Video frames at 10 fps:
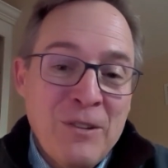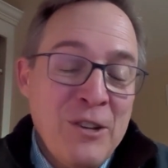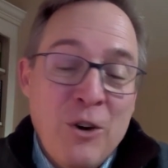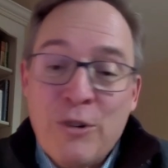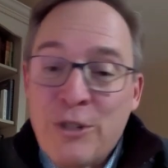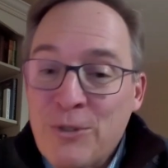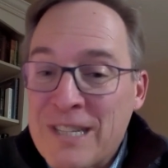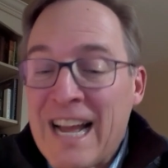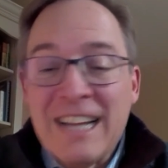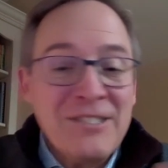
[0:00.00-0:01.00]
reduced
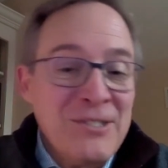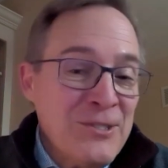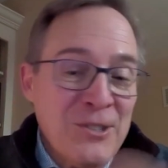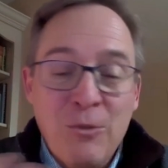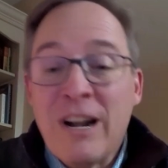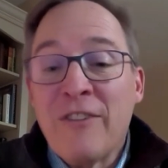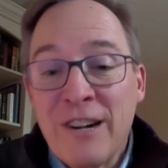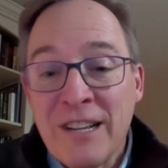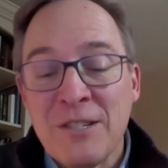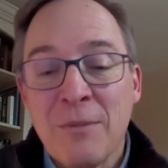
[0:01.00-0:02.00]
taxes or
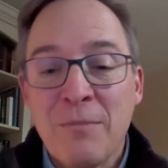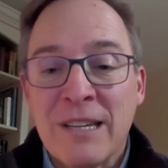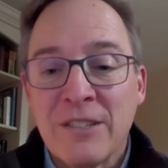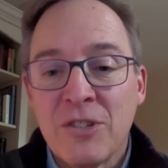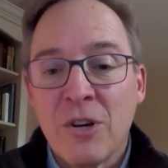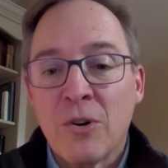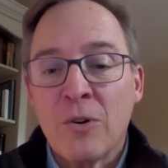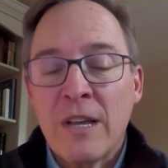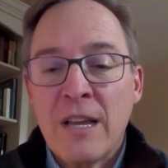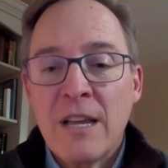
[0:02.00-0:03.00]
whatever it ends up being.
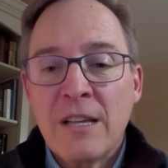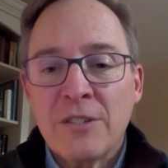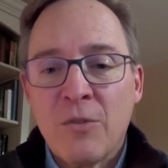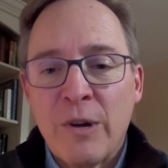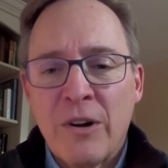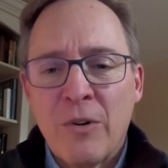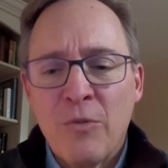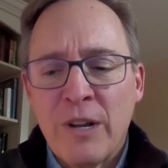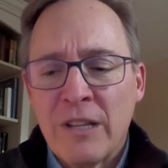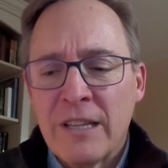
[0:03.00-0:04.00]
So we are
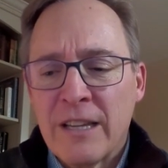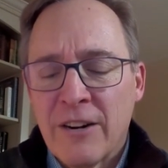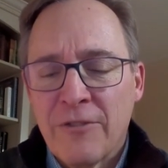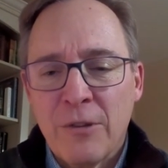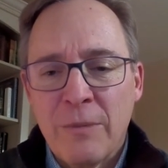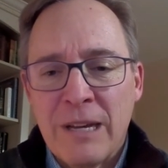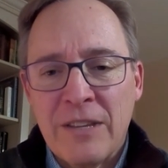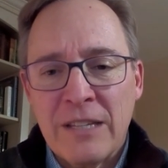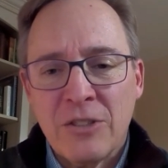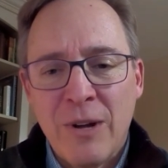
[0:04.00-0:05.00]
really careful about
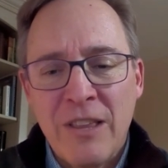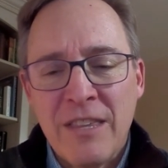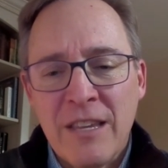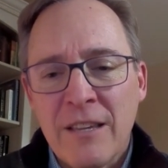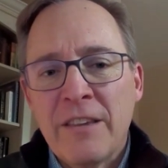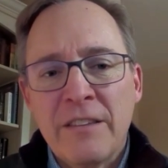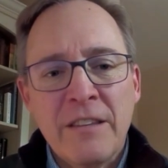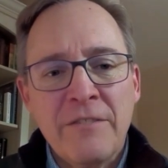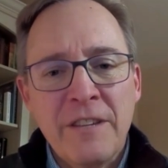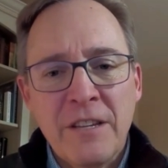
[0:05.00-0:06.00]
that. So I think that
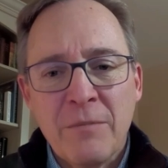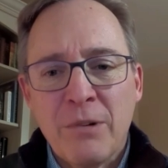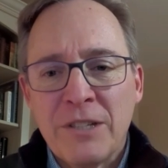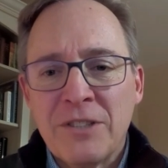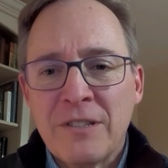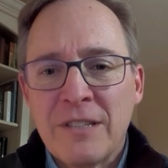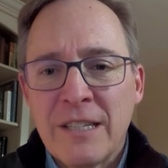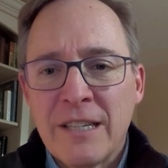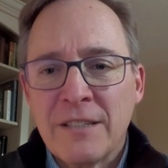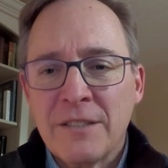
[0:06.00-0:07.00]
the fee compression
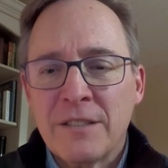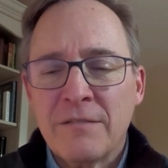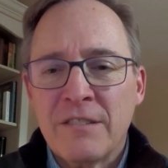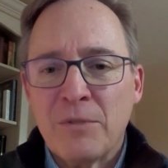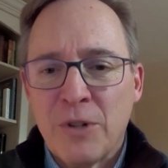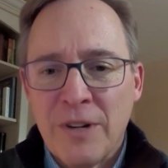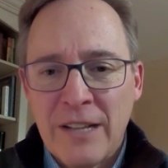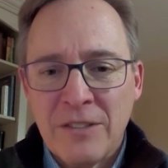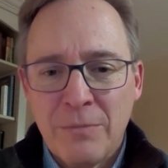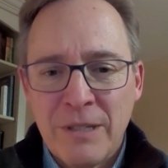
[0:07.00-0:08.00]
thing is turned
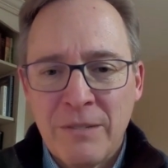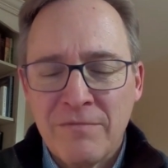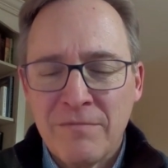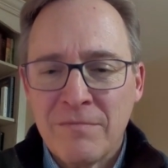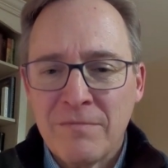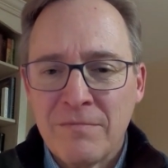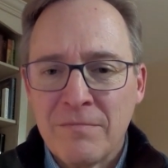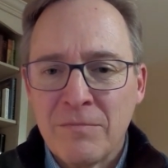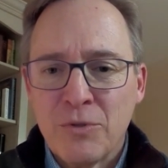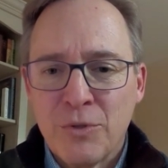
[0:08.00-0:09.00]
out to be
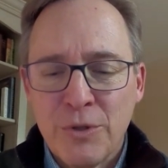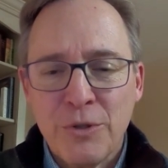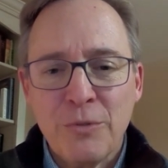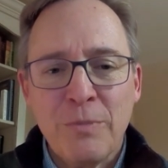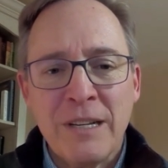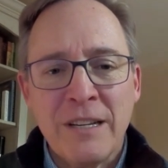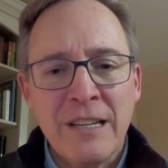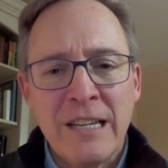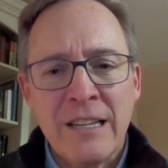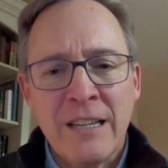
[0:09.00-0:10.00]
true, but
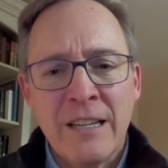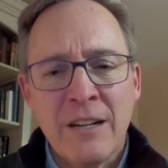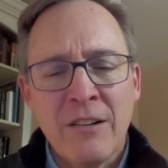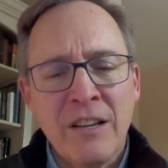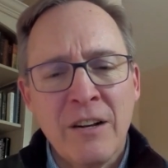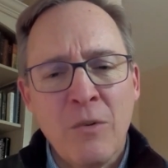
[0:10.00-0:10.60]
in a